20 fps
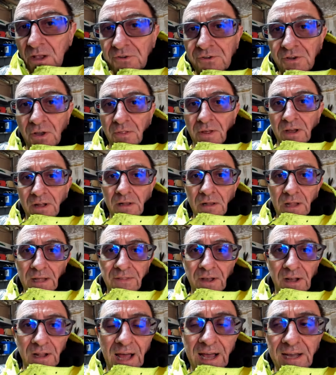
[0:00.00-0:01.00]
So
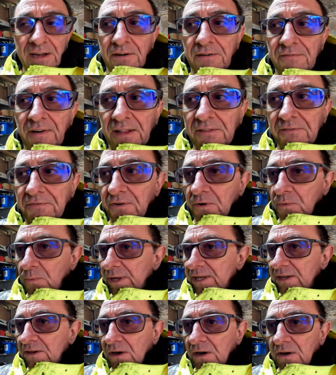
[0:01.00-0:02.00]
they'll hire a van for a
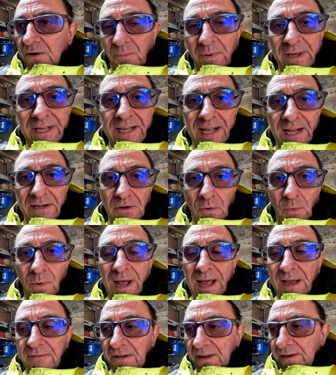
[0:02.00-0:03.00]
week or a weekend or
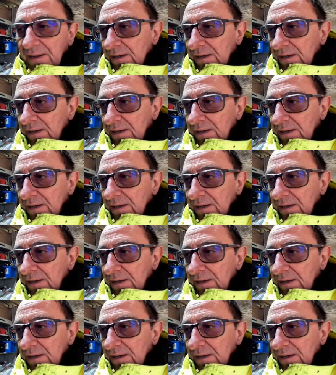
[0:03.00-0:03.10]
whatever,